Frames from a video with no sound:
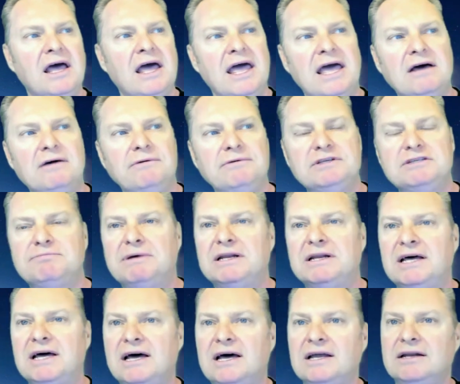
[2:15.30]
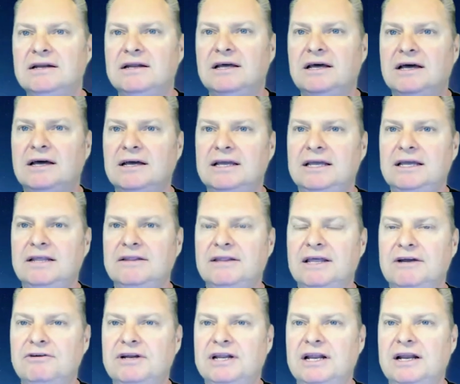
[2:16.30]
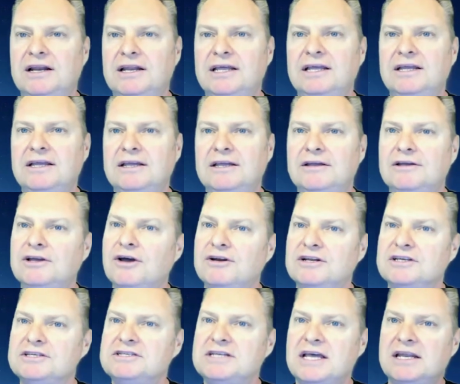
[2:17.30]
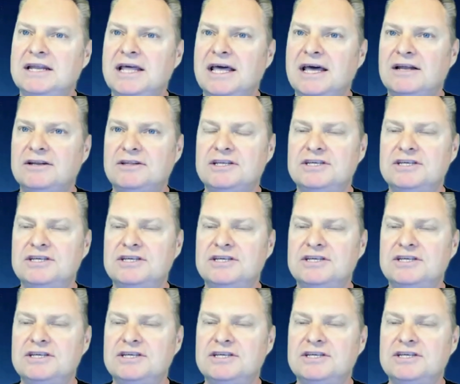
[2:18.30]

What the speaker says: How is Milan there in Italy going to stand out